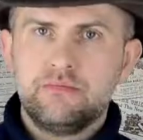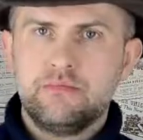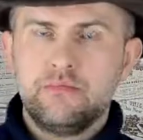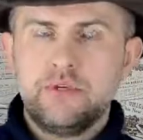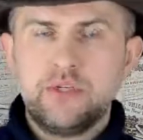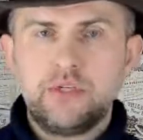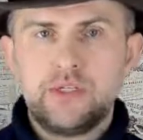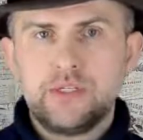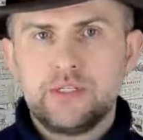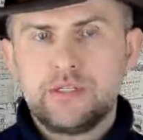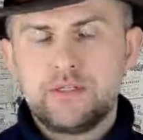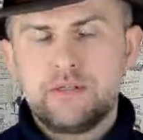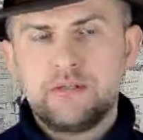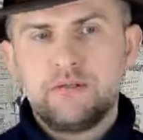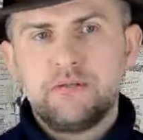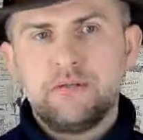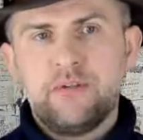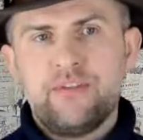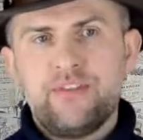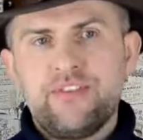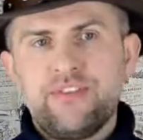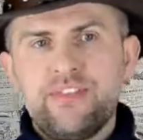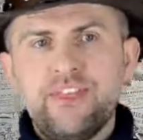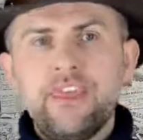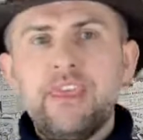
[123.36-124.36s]
We just
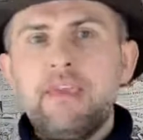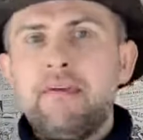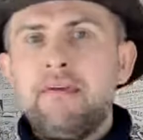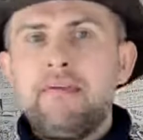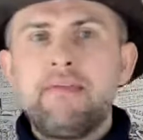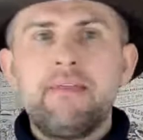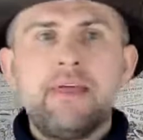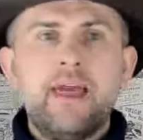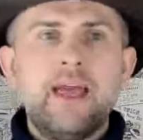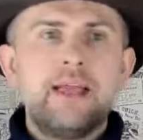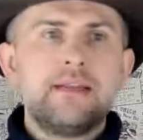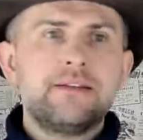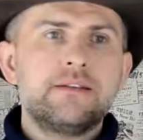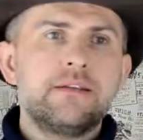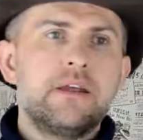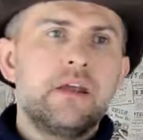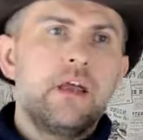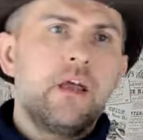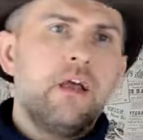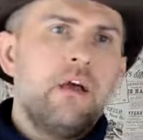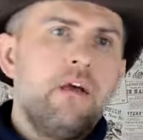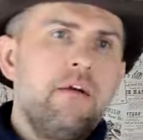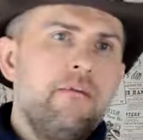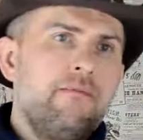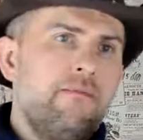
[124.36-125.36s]
think that,
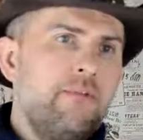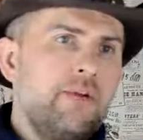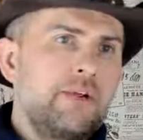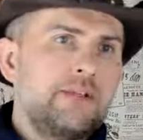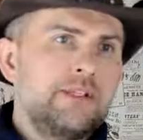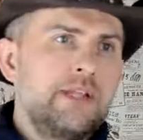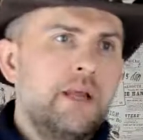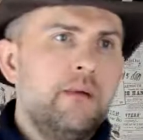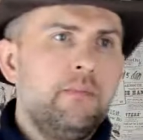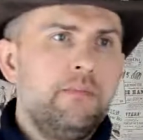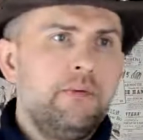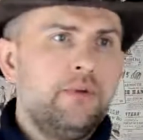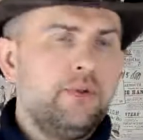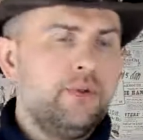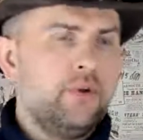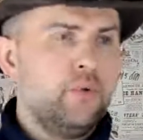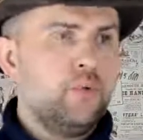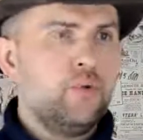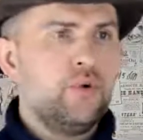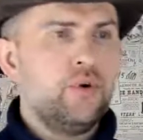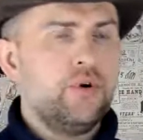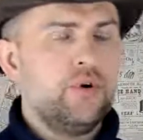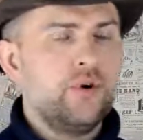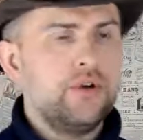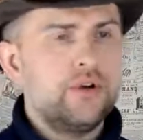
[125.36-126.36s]
for example, the
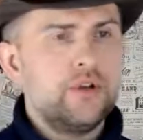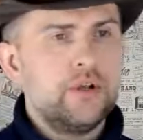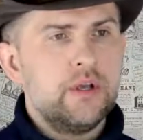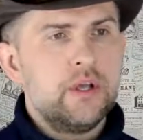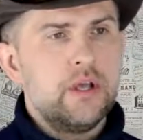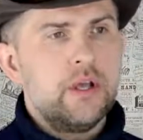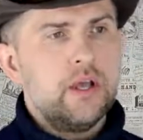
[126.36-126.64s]
word